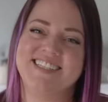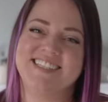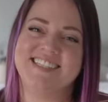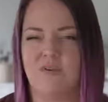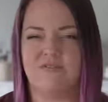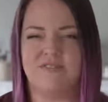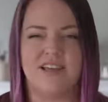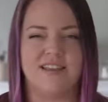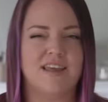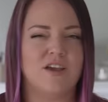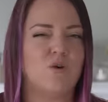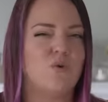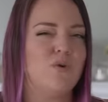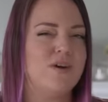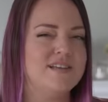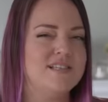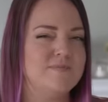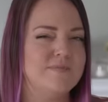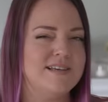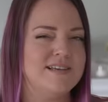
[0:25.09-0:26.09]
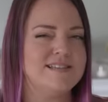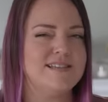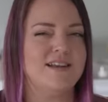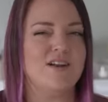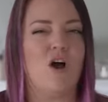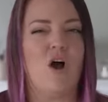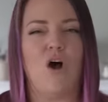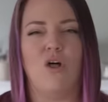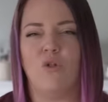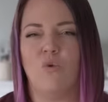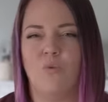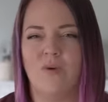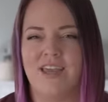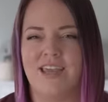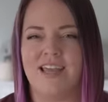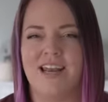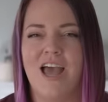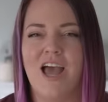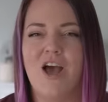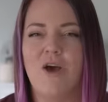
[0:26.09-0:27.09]
We've done like Christmas and
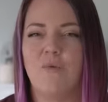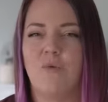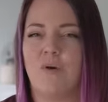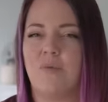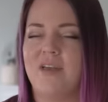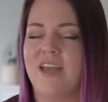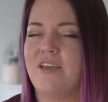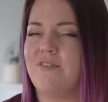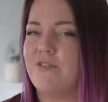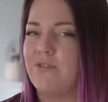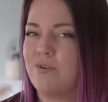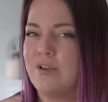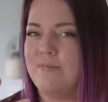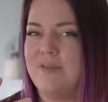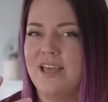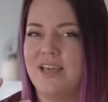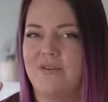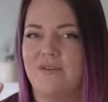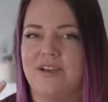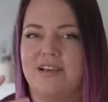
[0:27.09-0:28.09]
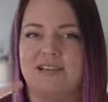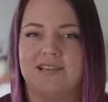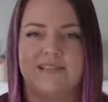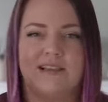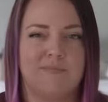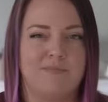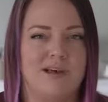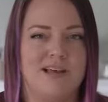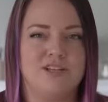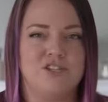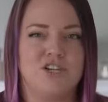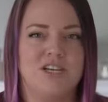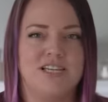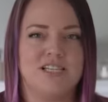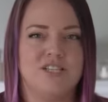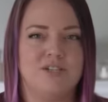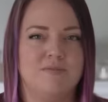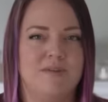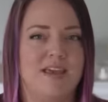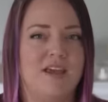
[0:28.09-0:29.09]
Halloween where we gave three bakeries a
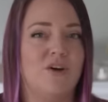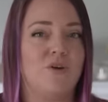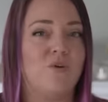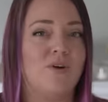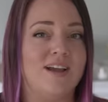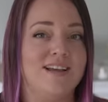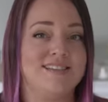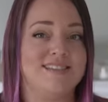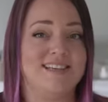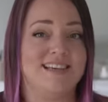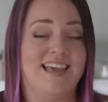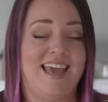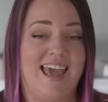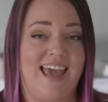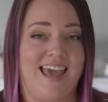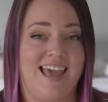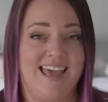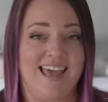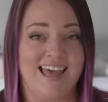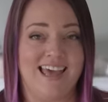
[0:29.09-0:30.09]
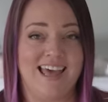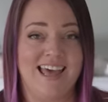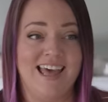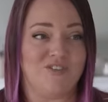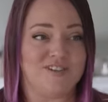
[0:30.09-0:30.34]
budget to make a crazy cake.